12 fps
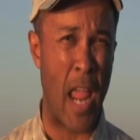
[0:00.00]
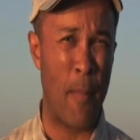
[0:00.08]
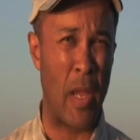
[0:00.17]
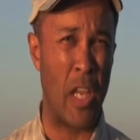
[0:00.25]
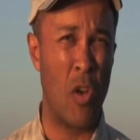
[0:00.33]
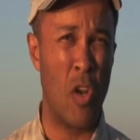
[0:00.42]

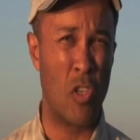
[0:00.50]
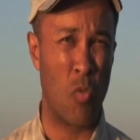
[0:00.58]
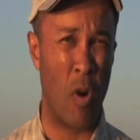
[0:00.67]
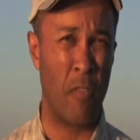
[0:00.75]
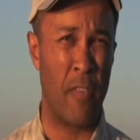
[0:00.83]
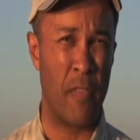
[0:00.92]
AB
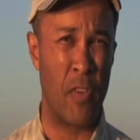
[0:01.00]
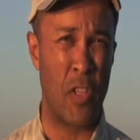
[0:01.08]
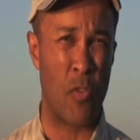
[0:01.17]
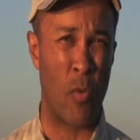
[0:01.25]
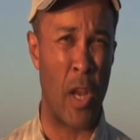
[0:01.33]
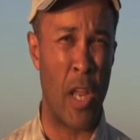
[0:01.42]

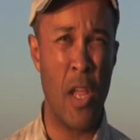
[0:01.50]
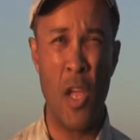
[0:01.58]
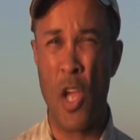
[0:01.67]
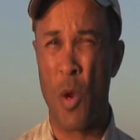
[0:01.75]
1253,